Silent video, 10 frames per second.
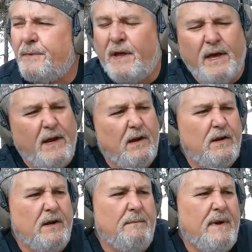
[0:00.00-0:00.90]
and I'll
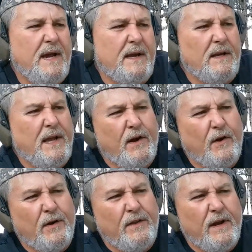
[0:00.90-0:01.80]
come back
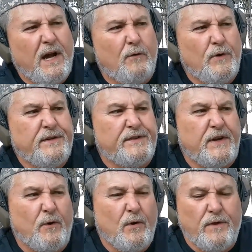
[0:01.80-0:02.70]
later and then I'll
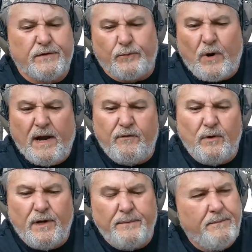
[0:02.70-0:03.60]
re-zero this
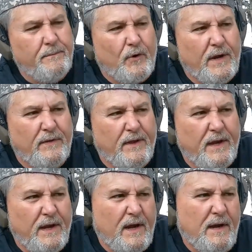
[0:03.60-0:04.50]
rifle and bring
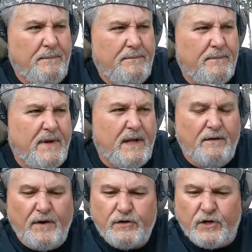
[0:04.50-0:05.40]
the
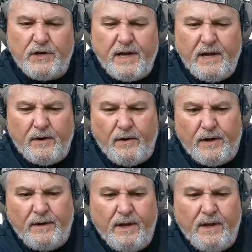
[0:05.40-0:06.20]
elevation down on it.